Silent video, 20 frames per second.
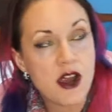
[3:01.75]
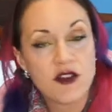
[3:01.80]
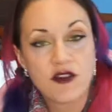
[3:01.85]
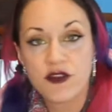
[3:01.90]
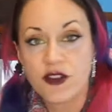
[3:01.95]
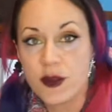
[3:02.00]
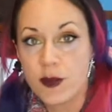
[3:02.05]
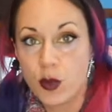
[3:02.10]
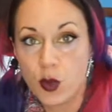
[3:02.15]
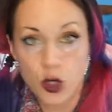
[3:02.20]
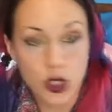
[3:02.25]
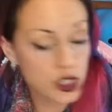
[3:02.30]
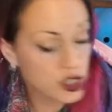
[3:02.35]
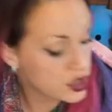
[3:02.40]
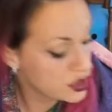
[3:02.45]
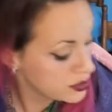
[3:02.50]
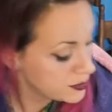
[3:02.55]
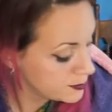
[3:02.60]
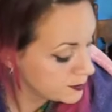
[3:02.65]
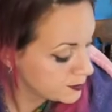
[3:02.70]
Freeport.
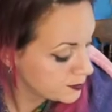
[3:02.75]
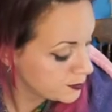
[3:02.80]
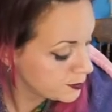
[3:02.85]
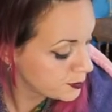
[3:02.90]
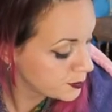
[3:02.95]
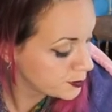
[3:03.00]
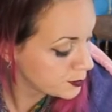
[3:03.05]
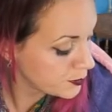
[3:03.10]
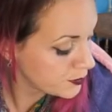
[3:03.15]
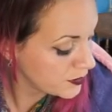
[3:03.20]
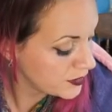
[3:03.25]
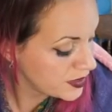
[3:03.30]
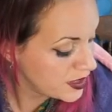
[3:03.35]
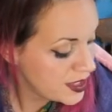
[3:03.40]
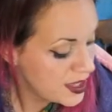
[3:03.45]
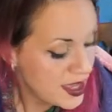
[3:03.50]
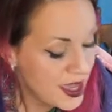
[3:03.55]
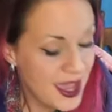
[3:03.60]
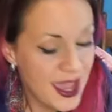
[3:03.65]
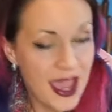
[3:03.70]

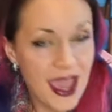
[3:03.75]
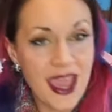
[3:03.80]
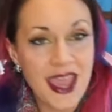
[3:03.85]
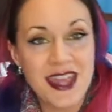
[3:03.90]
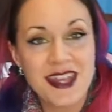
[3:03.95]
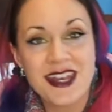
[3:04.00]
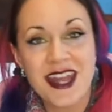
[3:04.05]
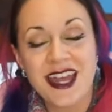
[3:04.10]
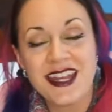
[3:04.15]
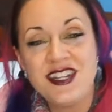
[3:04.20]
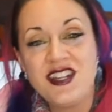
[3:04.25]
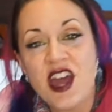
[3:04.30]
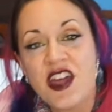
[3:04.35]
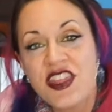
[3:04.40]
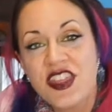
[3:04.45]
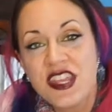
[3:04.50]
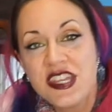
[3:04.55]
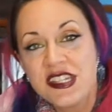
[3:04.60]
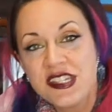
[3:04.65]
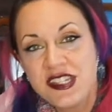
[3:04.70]
And
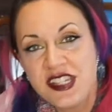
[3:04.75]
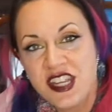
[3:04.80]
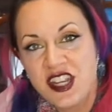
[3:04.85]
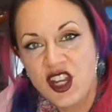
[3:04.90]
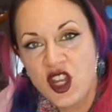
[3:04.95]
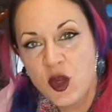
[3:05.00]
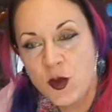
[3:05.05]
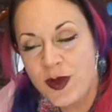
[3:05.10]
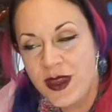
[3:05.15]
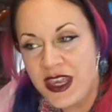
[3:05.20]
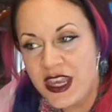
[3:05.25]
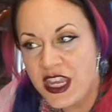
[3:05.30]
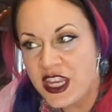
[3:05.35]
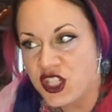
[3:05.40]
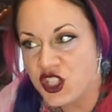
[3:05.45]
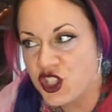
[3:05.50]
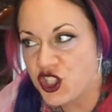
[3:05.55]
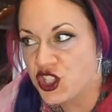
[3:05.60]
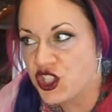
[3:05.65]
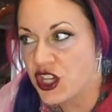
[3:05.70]
nothing in Tino
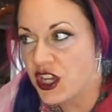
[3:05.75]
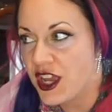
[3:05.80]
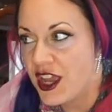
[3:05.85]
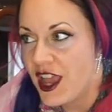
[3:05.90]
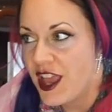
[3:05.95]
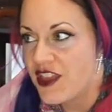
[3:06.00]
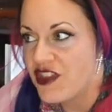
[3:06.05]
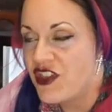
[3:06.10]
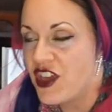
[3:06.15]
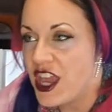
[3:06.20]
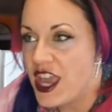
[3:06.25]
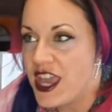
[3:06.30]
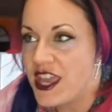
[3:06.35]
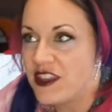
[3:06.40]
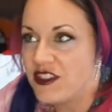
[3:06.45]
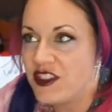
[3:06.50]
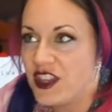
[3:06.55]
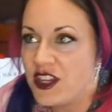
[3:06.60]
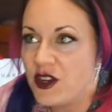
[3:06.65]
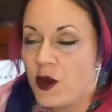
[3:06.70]
Beach.
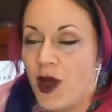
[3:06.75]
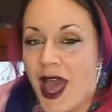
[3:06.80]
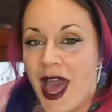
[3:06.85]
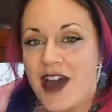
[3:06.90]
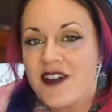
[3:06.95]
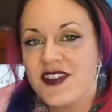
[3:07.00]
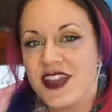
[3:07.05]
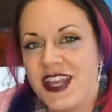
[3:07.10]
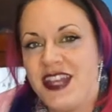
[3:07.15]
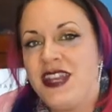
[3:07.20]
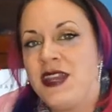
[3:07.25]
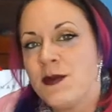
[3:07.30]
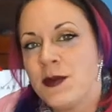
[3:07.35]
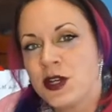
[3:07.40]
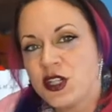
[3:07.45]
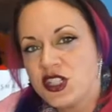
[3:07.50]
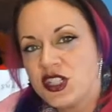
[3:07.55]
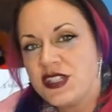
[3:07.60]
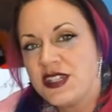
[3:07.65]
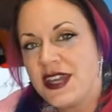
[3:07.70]
They they don't have any
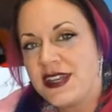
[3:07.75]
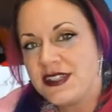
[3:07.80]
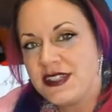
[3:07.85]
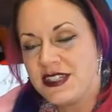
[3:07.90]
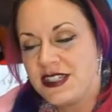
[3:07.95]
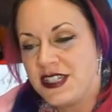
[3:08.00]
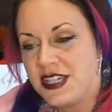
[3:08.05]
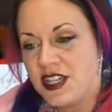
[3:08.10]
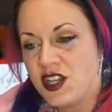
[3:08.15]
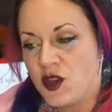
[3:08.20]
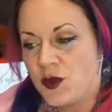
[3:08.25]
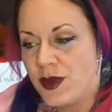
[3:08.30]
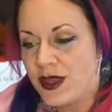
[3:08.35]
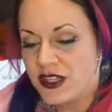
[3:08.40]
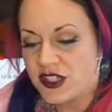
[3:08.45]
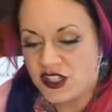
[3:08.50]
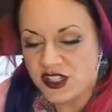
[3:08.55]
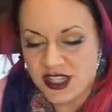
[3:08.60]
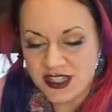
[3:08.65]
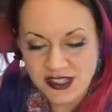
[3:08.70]
merchandise in Tino
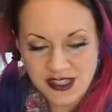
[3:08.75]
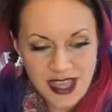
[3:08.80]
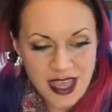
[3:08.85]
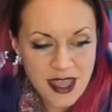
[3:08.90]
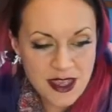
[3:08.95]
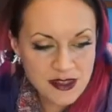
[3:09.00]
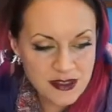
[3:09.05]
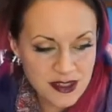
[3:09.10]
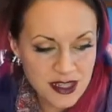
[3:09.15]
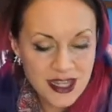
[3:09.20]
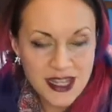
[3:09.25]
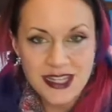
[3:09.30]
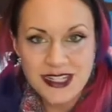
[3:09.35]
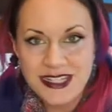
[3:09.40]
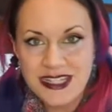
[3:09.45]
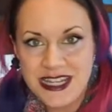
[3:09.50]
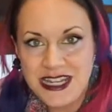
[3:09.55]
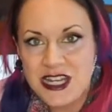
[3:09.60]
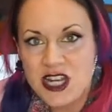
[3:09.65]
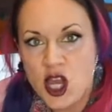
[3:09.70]
Beach that says
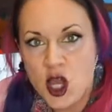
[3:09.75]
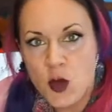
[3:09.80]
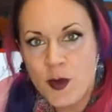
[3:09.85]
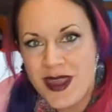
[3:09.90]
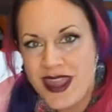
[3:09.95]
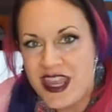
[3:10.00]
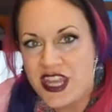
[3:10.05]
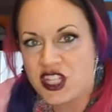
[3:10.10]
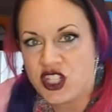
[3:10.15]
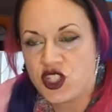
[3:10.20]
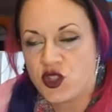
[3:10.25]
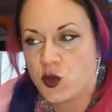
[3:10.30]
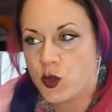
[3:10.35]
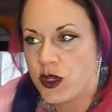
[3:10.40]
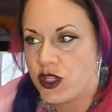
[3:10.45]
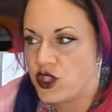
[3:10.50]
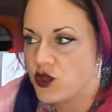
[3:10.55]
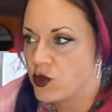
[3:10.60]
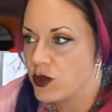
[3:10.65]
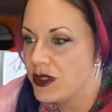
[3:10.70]
Tino Beach,
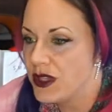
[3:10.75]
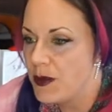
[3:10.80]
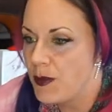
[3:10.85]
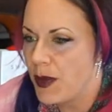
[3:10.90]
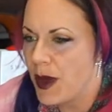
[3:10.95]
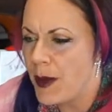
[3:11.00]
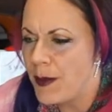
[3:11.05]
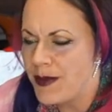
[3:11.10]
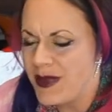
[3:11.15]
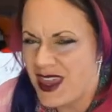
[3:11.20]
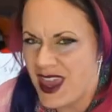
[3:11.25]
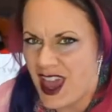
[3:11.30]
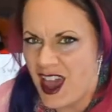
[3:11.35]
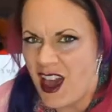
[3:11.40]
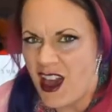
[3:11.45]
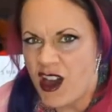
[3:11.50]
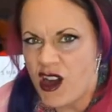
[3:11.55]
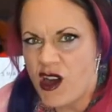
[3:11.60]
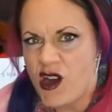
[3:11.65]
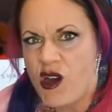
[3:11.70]
which really bummed me
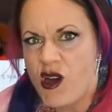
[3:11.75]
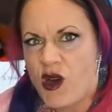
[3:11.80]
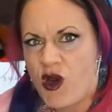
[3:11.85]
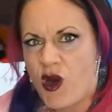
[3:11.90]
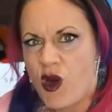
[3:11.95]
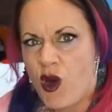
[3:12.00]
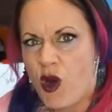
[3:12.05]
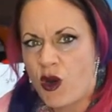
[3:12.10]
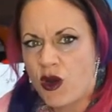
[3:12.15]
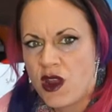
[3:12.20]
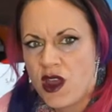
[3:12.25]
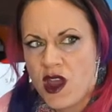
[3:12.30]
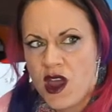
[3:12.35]
out.